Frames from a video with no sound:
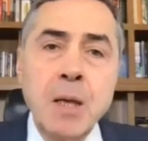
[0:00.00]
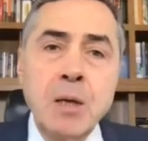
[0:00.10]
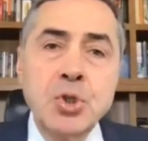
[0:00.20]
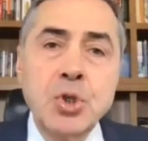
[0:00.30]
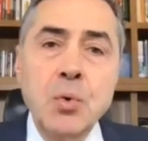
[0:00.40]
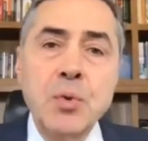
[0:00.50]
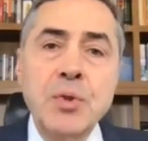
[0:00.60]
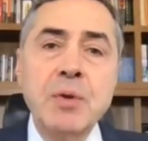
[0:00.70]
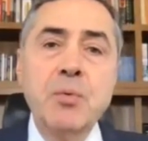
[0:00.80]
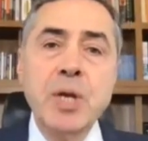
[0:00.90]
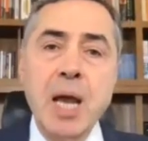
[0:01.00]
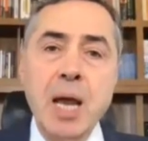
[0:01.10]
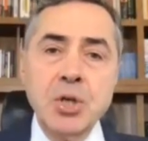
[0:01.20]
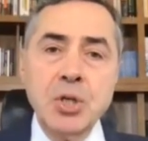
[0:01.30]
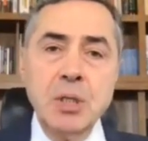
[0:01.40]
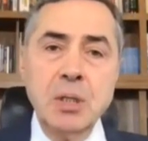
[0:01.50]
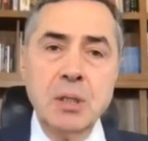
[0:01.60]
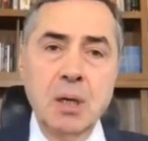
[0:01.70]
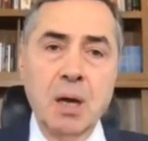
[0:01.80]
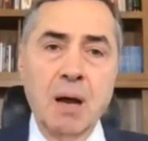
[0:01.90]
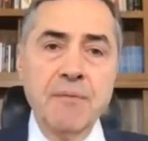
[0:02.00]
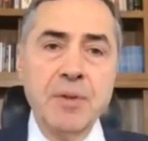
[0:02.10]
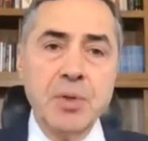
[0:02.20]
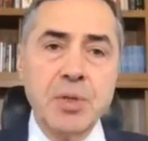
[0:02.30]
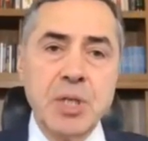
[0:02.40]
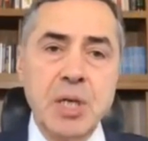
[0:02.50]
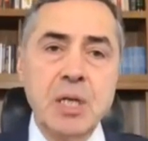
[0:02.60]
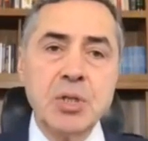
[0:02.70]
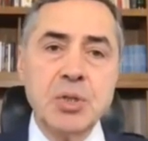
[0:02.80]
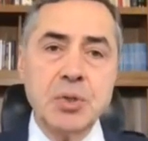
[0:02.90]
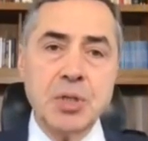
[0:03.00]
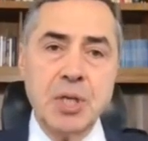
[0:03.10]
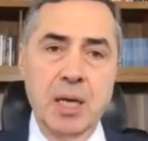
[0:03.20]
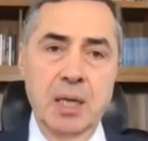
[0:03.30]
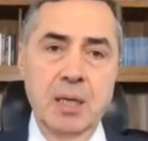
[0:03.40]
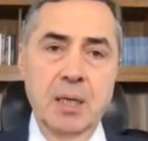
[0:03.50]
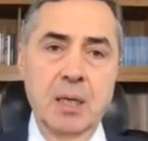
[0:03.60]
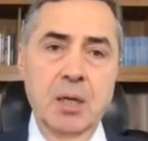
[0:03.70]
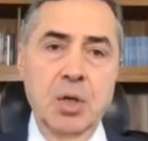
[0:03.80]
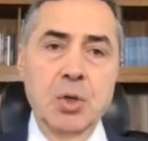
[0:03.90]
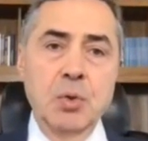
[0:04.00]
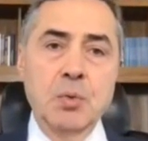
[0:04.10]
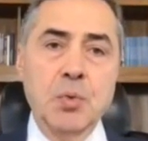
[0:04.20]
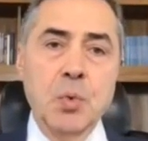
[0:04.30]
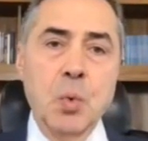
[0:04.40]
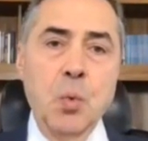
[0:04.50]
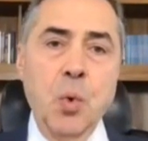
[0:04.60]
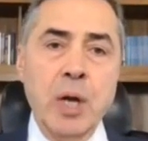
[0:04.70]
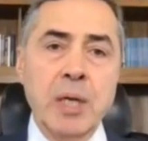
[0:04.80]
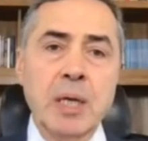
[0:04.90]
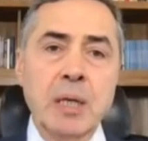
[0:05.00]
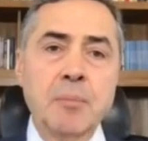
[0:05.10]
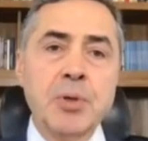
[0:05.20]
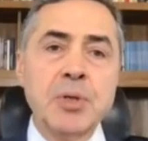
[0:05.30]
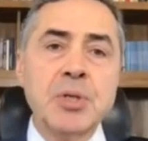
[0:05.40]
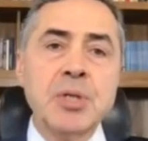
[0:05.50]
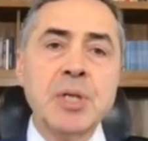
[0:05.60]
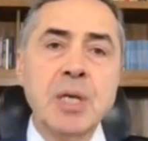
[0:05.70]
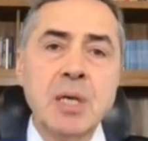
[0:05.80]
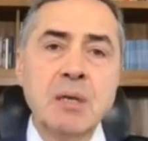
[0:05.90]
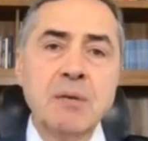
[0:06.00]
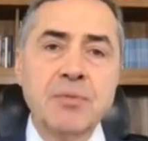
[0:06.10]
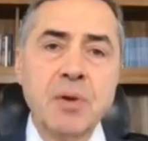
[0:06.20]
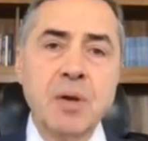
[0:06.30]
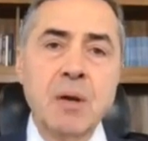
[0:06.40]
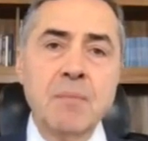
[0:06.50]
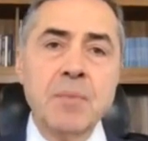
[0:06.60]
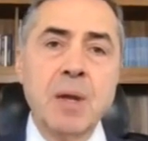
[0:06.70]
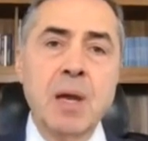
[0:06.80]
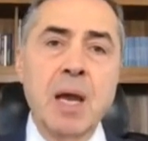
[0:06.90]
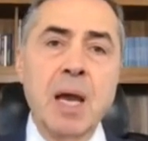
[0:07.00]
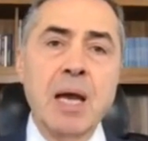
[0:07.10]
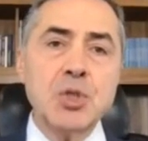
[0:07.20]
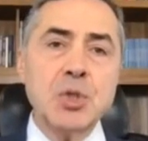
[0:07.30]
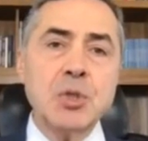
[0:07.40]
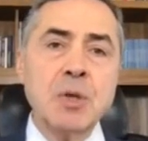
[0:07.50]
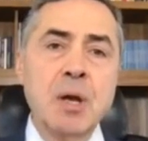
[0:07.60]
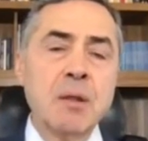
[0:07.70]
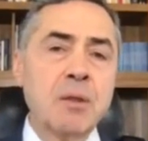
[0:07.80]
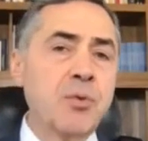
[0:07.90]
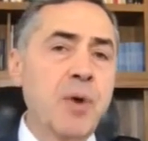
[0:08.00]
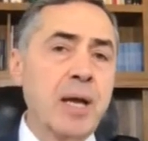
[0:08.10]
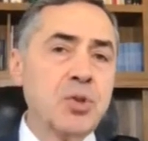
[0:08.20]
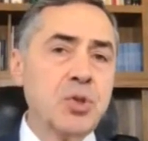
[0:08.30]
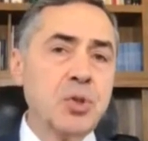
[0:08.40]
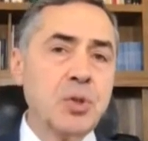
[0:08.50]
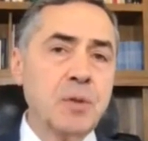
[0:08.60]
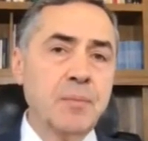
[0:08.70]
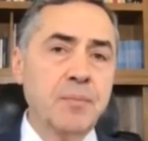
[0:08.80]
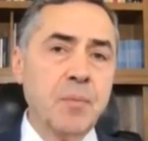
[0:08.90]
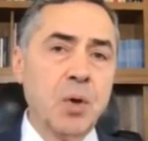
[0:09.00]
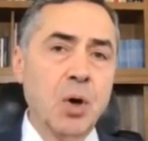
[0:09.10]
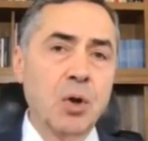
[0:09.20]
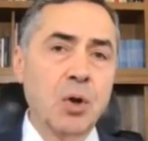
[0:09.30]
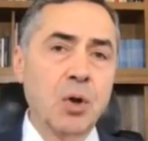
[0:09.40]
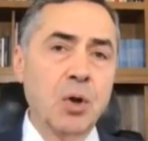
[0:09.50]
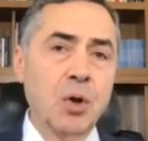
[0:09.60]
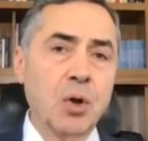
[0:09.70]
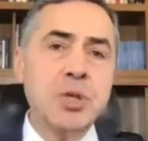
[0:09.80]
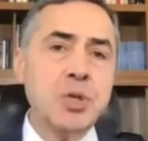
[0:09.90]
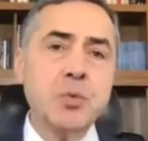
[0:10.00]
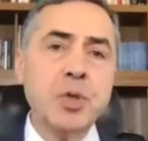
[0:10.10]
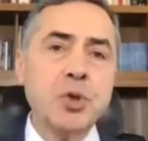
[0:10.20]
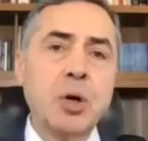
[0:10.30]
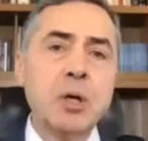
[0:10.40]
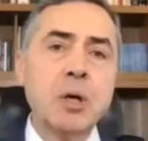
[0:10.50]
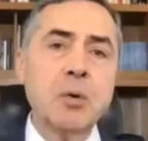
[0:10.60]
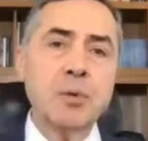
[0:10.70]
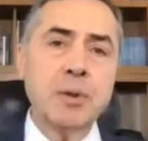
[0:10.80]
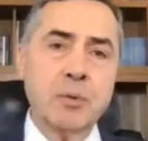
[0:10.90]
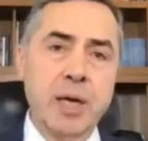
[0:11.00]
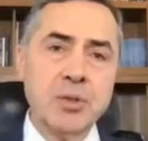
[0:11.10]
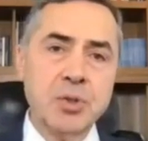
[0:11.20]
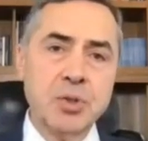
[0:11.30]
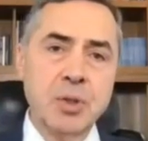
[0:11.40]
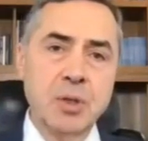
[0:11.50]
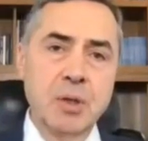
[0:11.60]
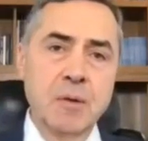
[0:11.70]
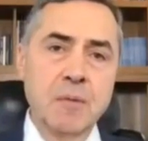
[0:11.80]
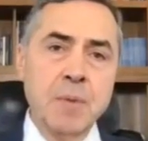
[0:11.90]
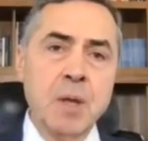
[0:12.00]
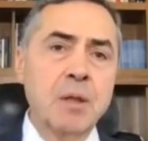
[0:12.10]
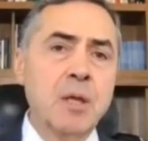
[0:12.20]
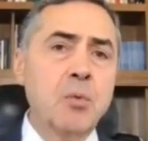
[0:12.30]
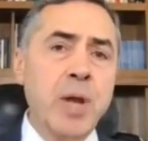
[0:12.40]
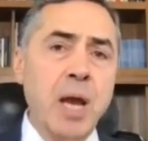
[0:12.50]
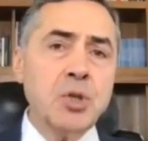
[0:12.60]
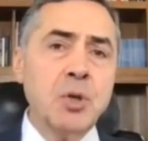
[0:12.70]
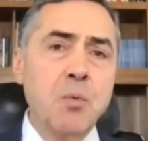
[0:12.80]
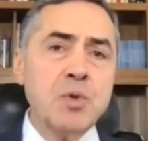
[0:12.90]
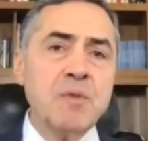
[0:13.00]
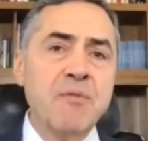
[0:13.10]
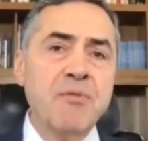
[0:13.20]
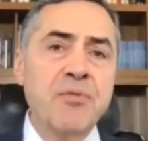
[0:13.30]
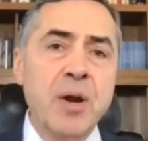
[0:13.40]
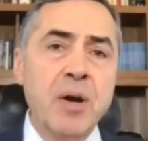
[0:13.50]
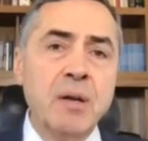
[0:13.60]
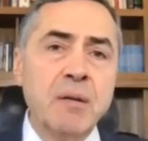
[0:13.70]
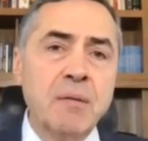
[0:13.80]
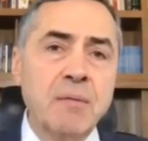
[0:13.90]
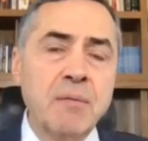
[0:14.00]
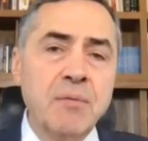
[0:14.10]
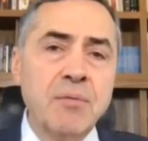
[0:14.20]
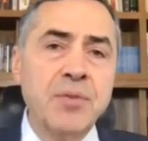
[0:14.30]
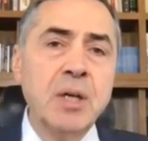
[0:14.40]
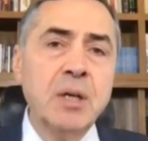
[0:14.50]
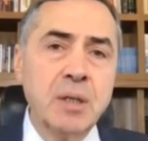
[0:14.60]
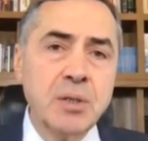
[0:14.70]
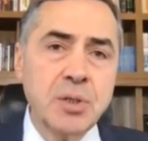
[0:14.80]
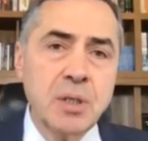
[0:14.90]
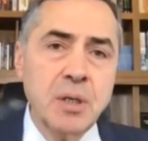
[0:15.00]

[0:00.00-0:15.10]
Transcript: So the reaction of the Brazilian society to what it perceived as threats, although they were just rhetorical threats, the reaction was very vigorous.